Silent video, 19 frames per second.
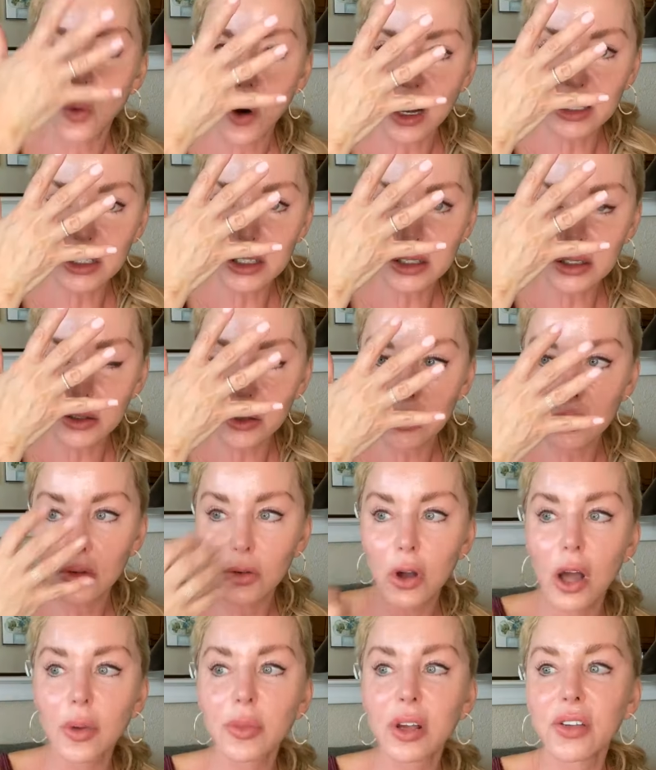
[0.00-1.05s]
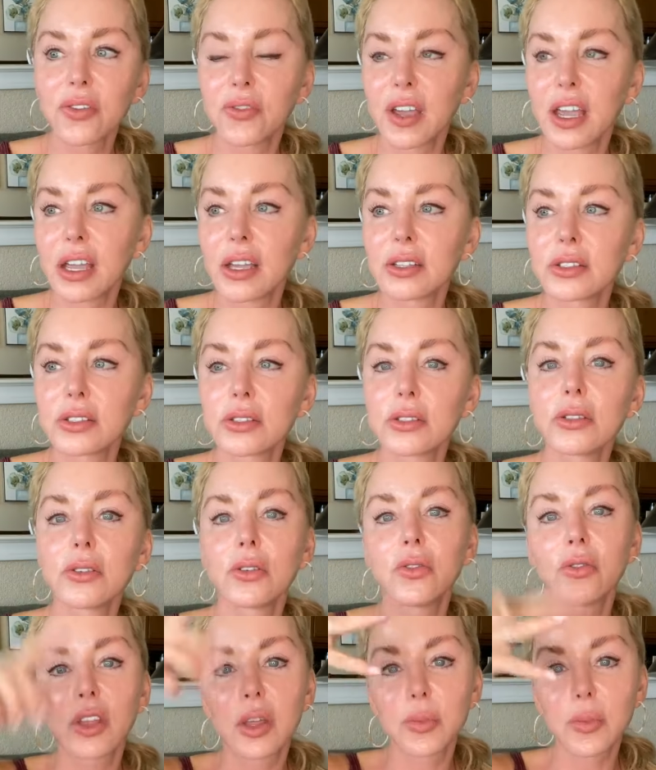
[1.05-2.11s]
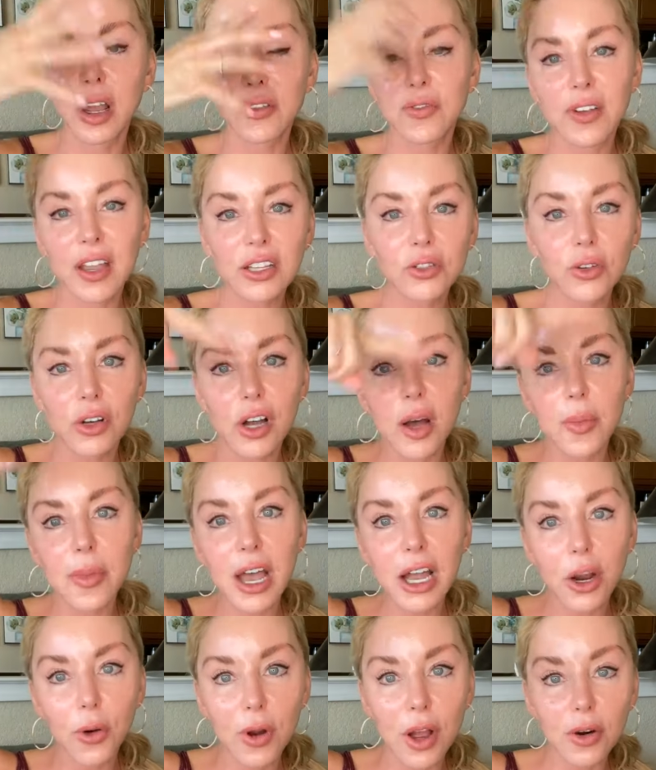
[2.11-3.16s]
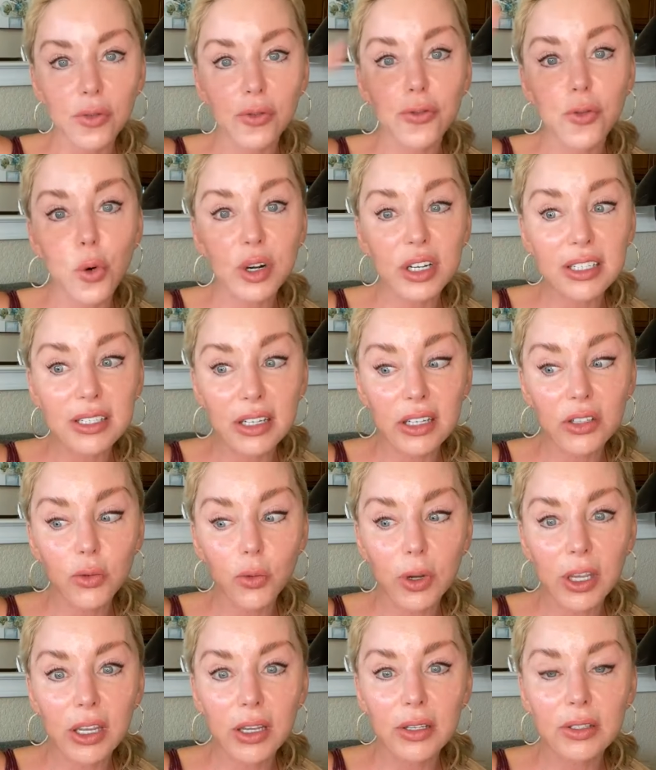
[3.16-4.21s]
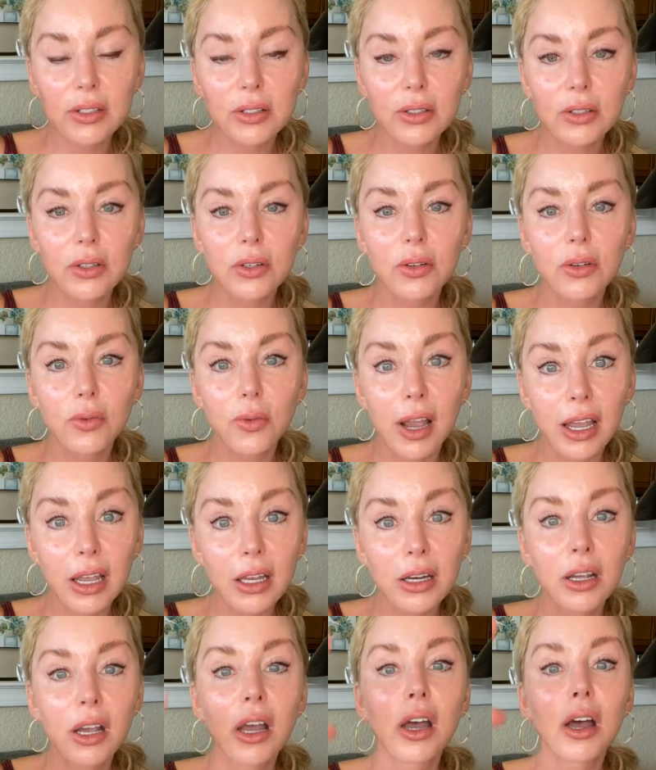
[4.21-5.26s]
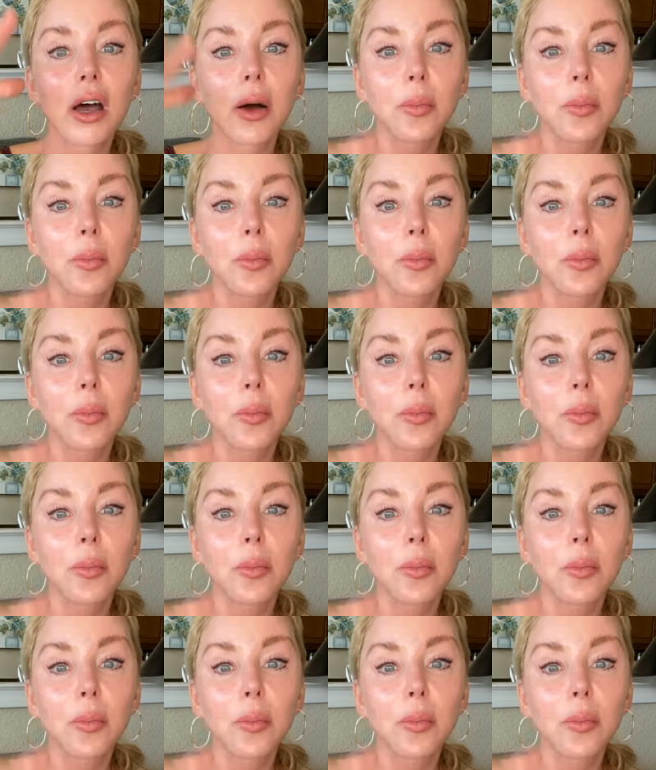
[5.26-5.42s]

Once on my face, then my face will come back around in four to six weeks, right?